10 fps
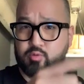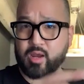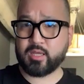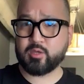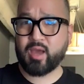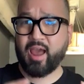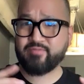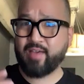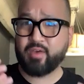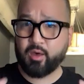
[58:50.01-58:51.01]
right, you have
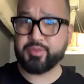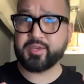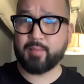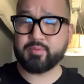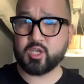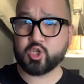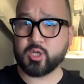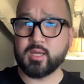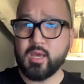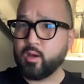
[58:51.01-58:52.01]
to have healthy competition.